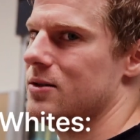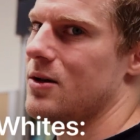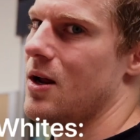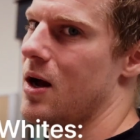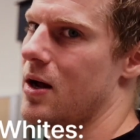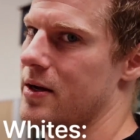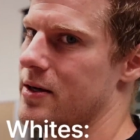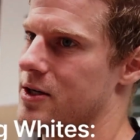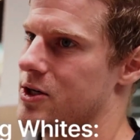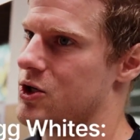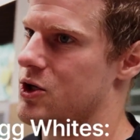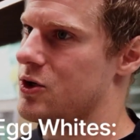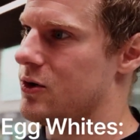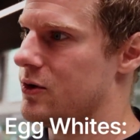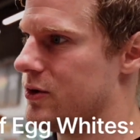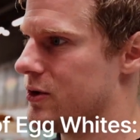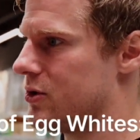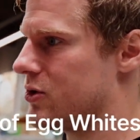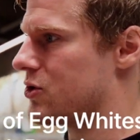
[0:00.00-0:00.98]
not additional
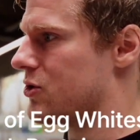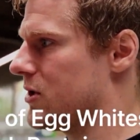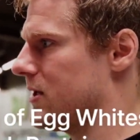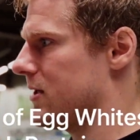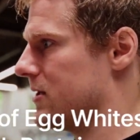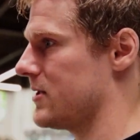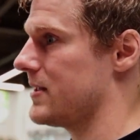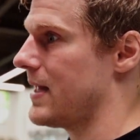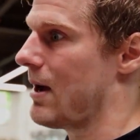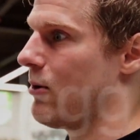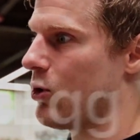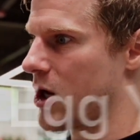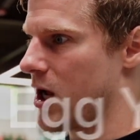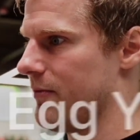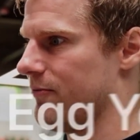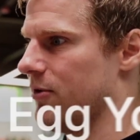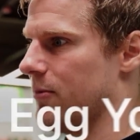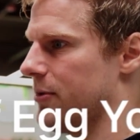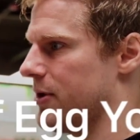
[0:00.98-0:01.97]
nutrients. That will
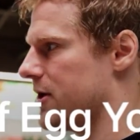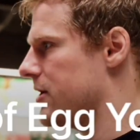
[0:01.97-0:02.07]
come from the